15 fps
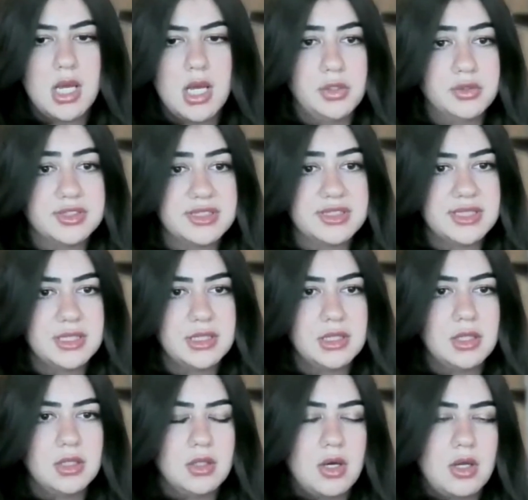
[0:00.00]
You'll see
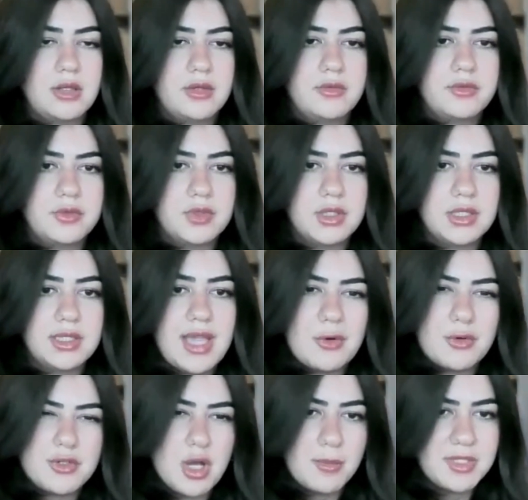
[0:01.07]
a lot of
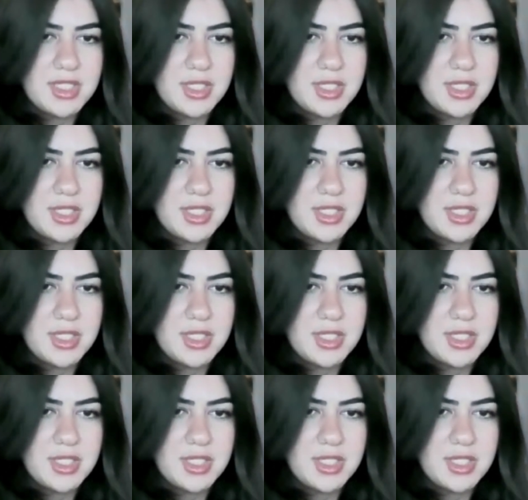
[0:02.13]
countertop